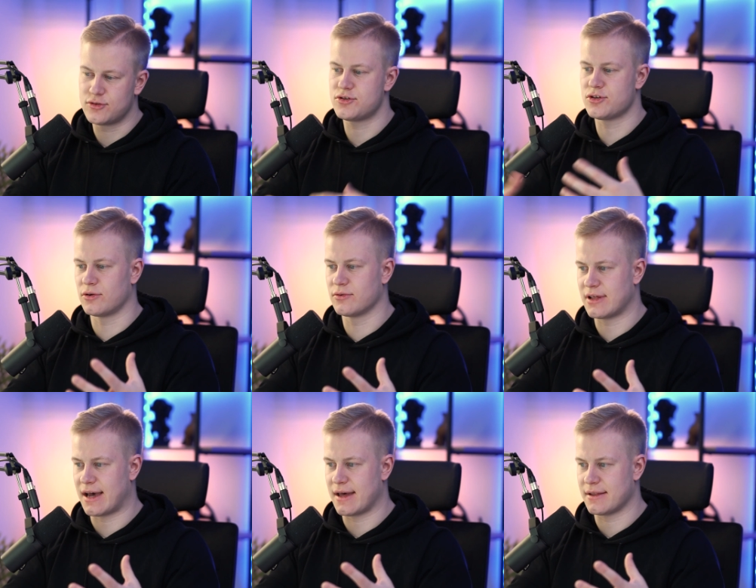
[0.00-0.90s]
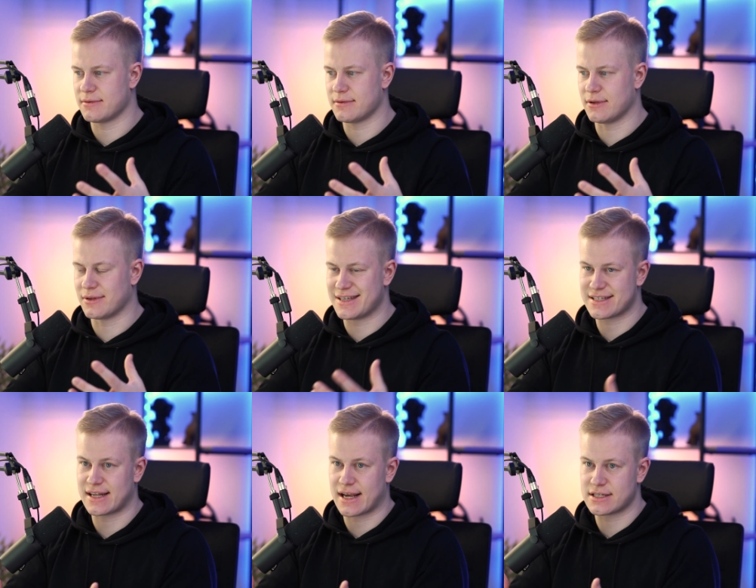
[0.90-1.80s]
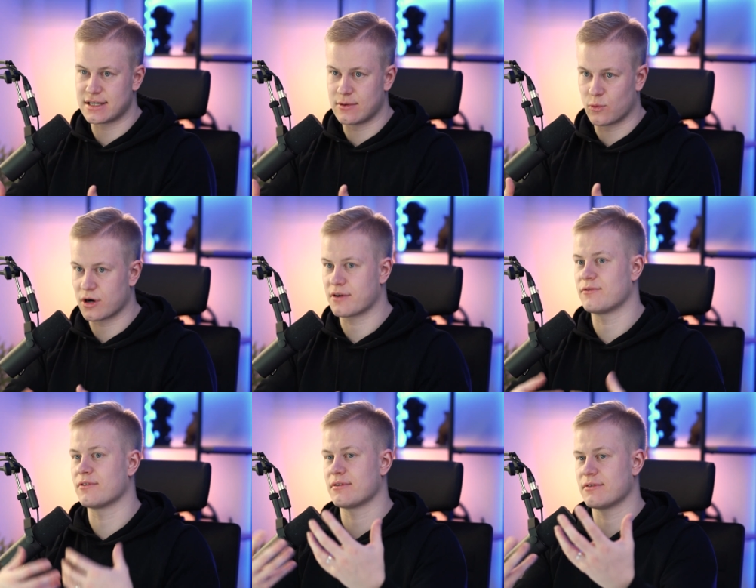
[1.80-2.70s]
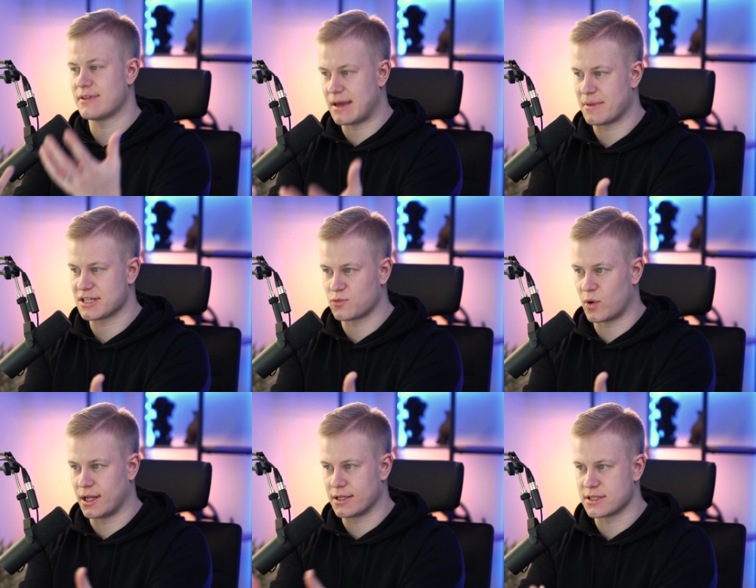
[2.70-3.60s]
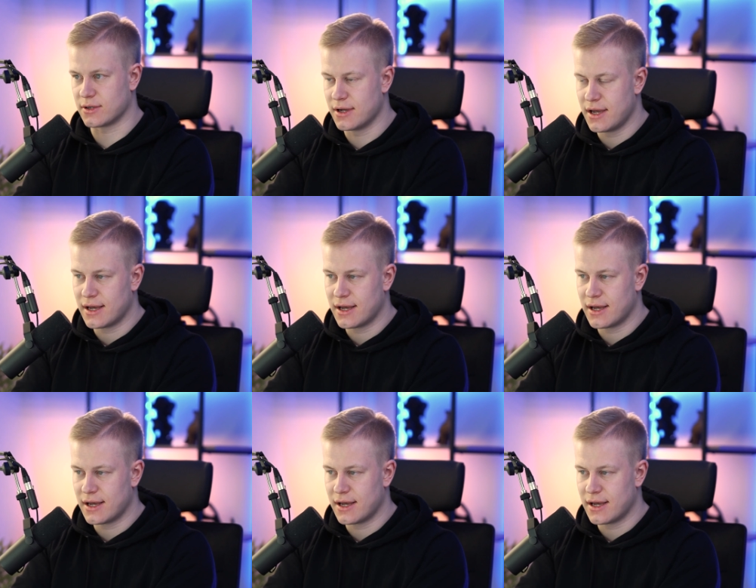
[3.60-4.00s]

to show that you know this can actually work for them as well so